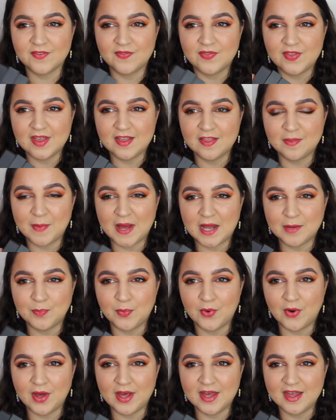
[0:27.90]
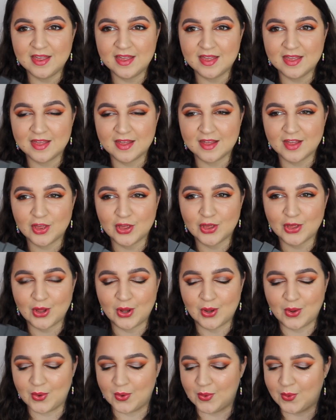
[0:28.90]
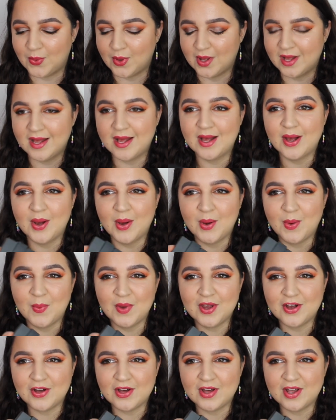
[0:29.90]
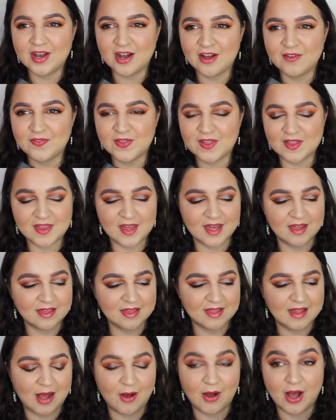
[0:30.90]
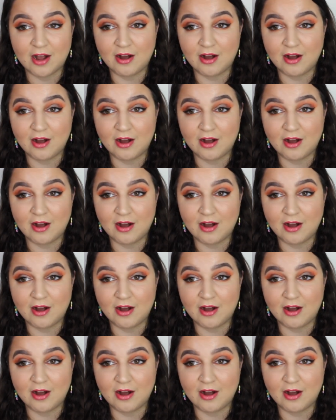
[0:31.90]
of these bad boys, so we got enough to test out.